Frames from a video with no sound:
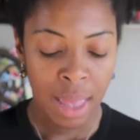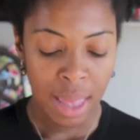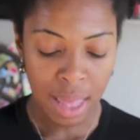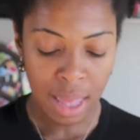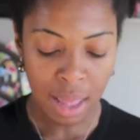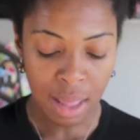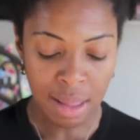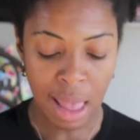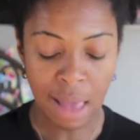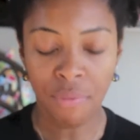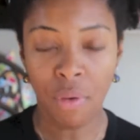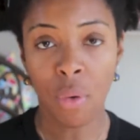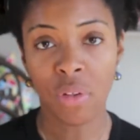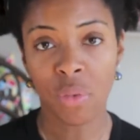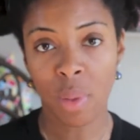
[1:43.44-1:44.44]
and
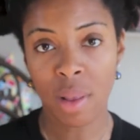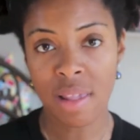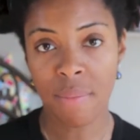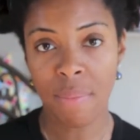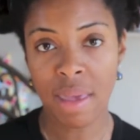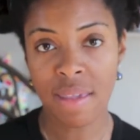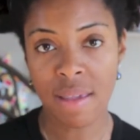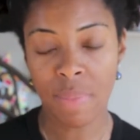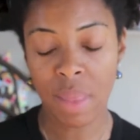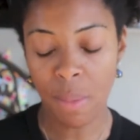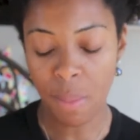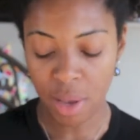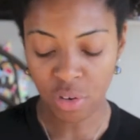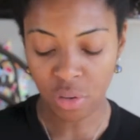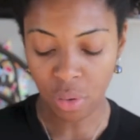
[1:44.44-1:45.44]
I've always wanted to make something
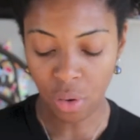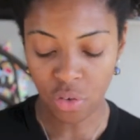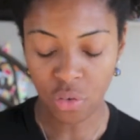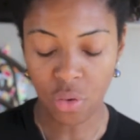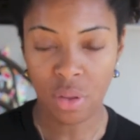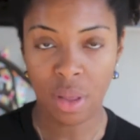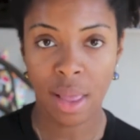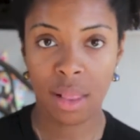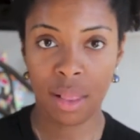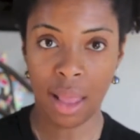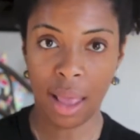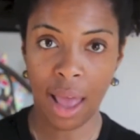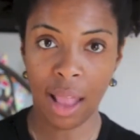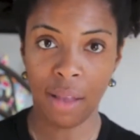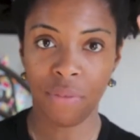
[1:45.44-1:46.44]
much larger
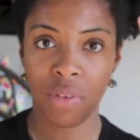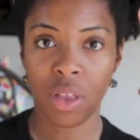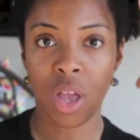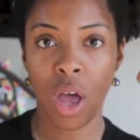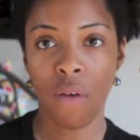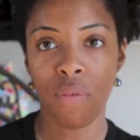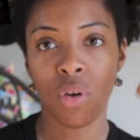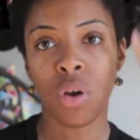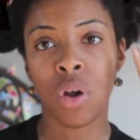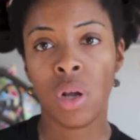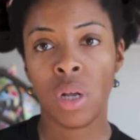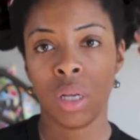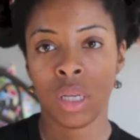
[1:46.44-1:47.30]
that kind of could cover,